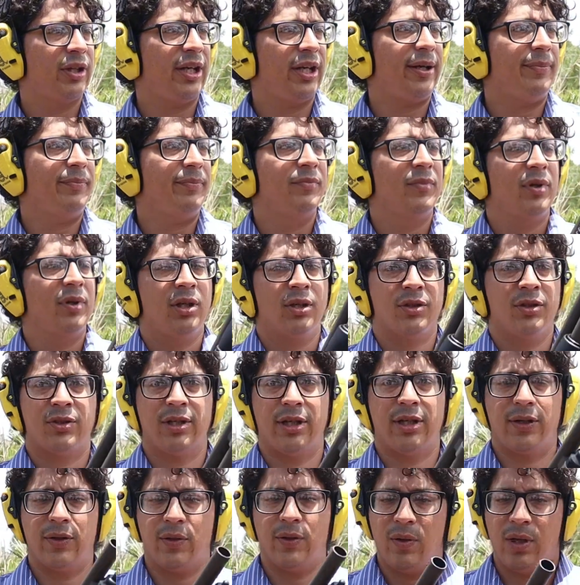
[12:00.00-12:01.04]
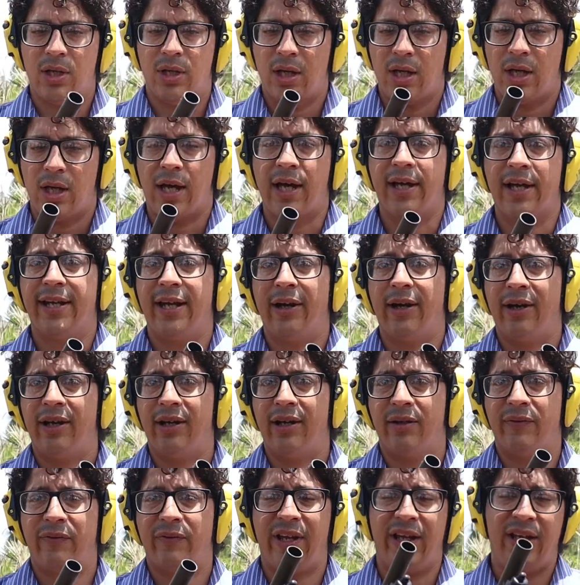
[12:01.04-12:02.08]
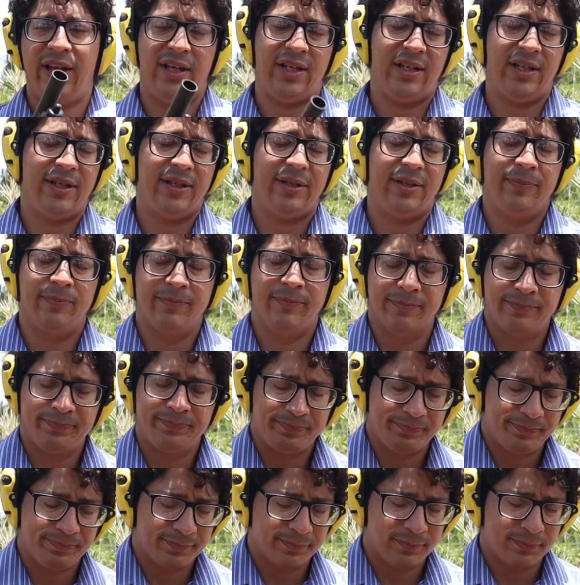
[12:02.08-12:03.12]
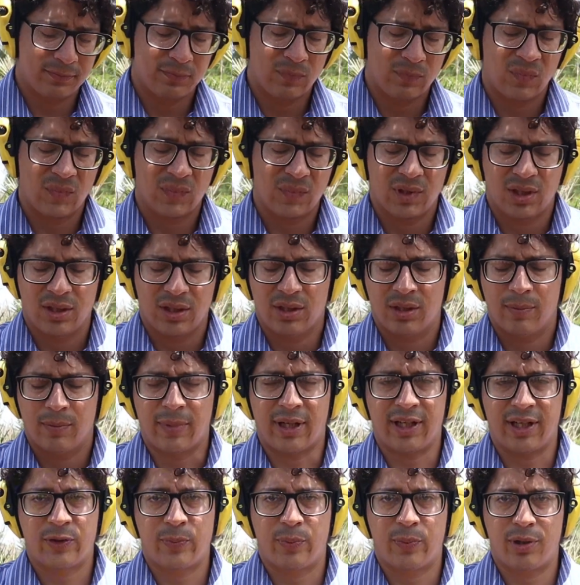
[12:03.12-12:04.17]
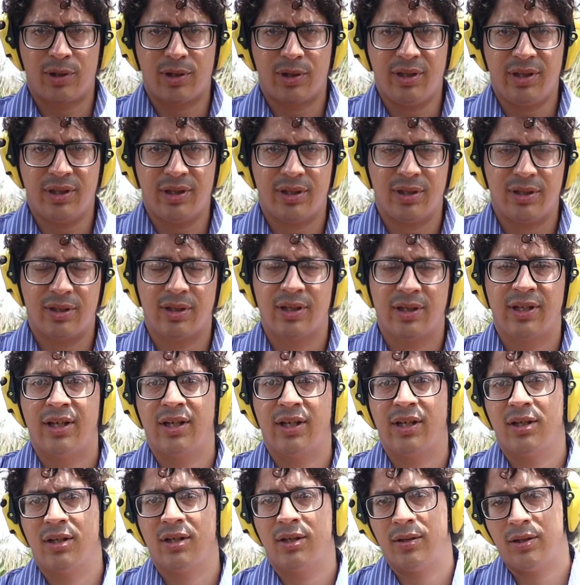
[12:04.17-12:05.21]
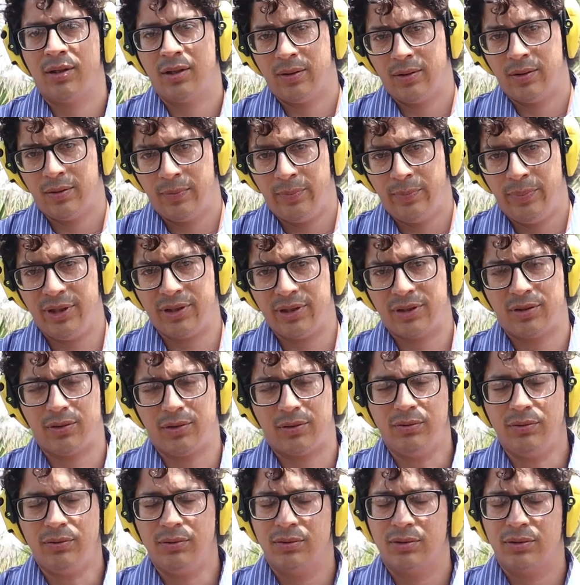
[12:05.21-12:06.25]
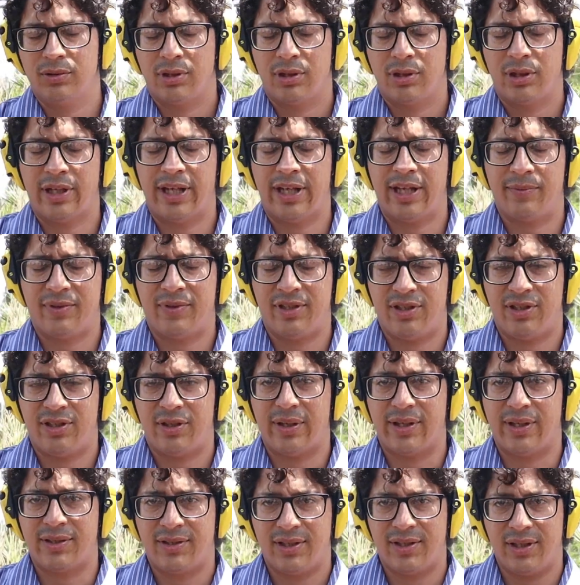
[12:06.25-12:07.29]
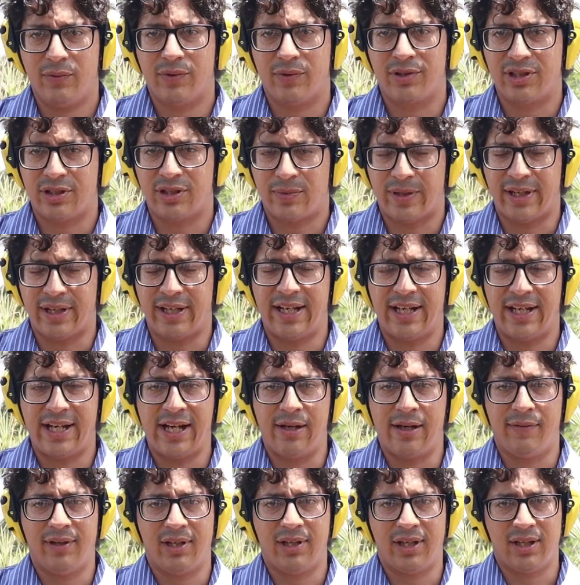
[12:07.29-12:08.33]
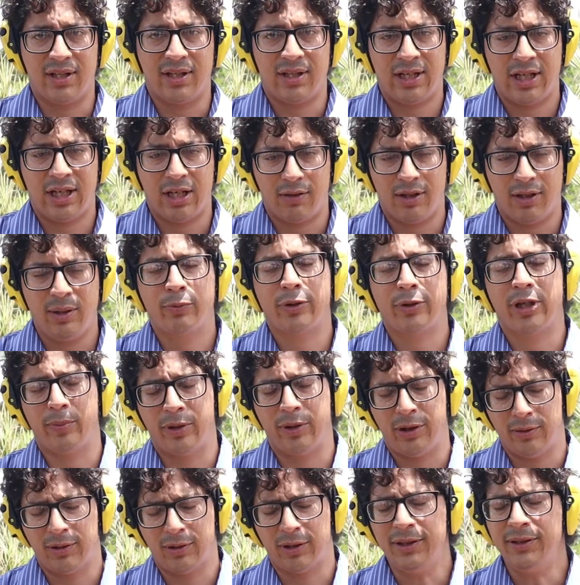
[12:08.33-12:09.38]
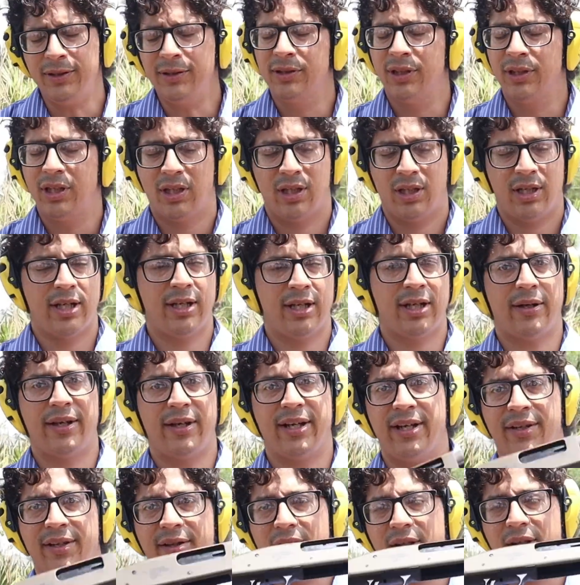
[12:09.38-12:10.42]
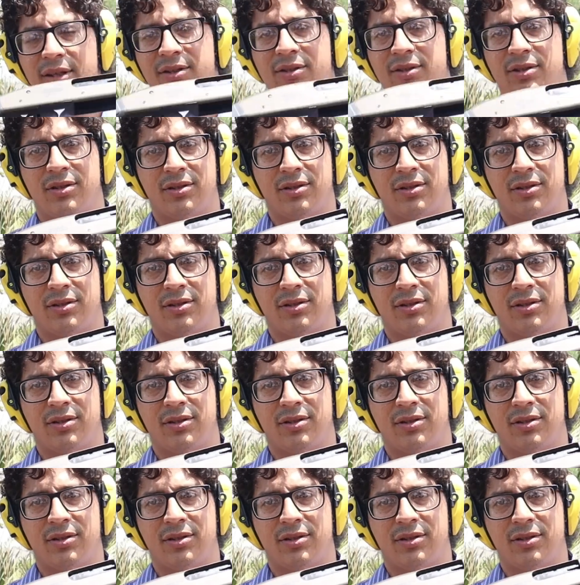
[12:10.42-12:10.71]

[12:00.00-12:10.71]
So yeah, so I now have a Mossberg pistol, the MC2SC, which is my everyday carry primarily, and now I got this.